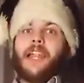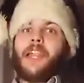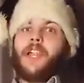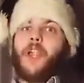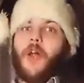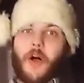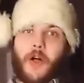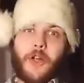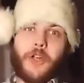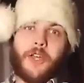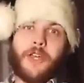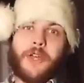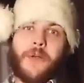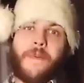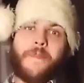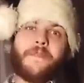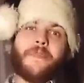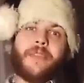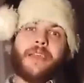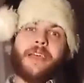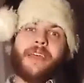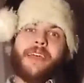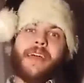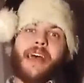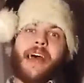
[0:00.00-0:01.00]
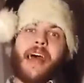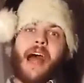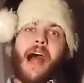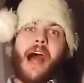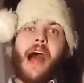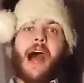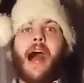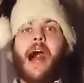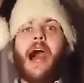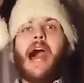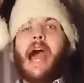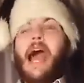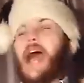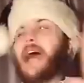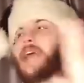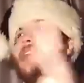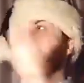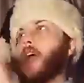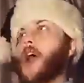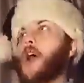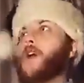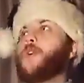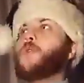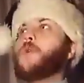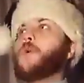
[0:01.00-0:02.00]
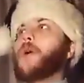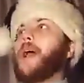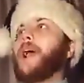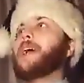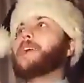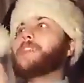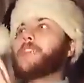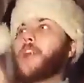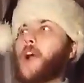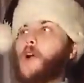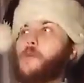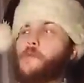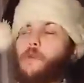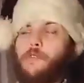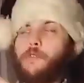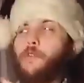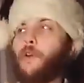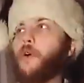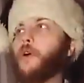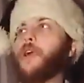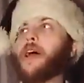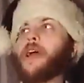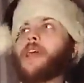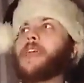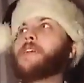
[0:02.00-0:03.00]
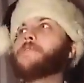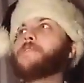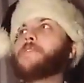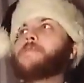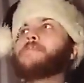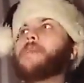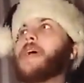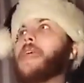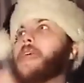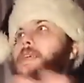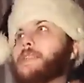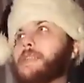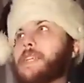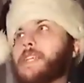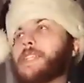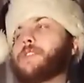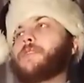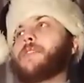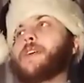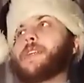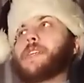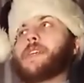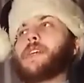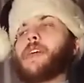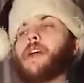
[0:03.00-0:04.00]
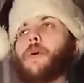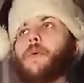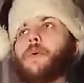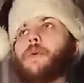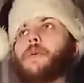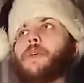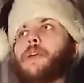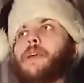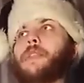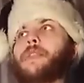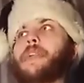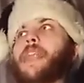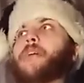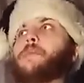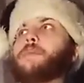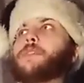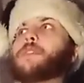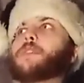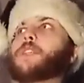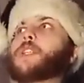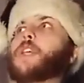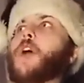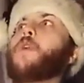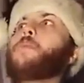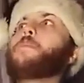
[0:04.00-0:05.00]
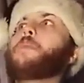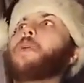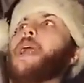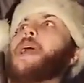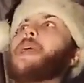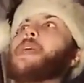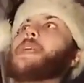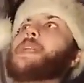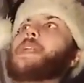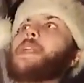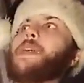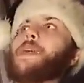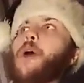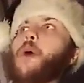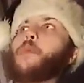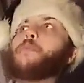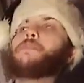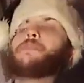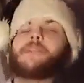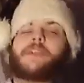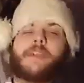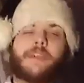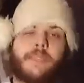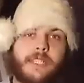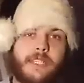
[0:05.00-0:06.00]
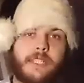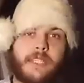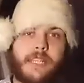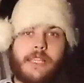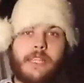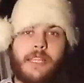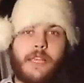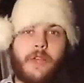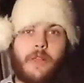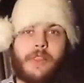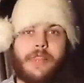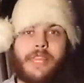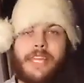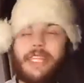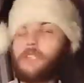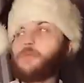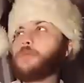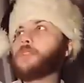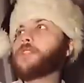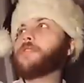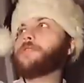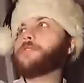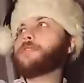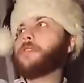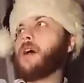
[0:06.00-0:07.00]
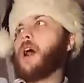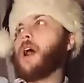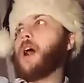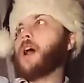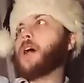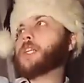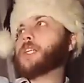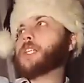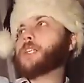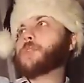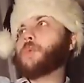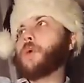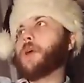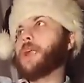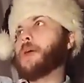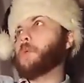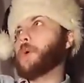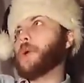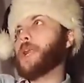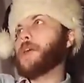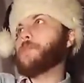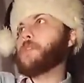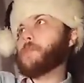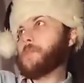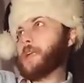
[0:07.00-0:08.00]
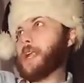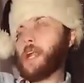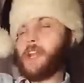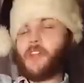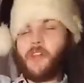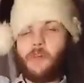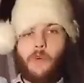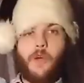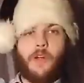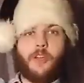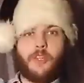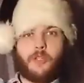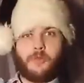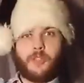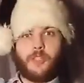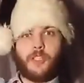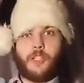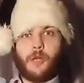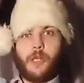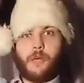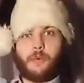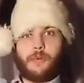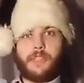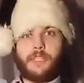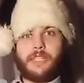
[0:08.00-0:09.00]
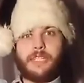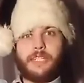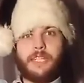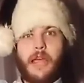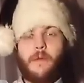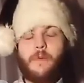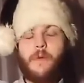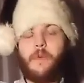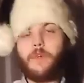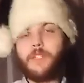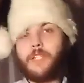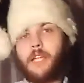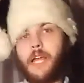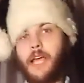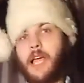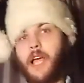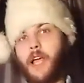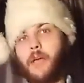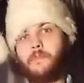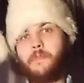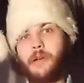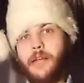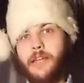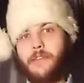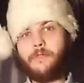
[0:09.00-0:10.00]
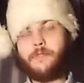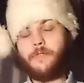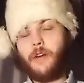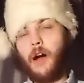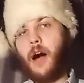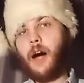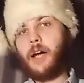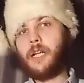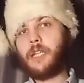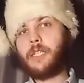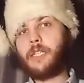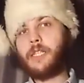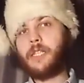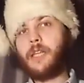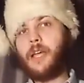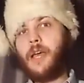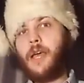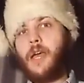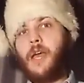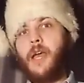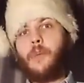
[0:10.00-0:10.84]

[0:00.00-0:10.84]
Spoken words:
Look, I know before I even made this video that it was so blatantly obvious that this was a farce. Whatever Millennial Woes was doing with this statement was like a complete farce.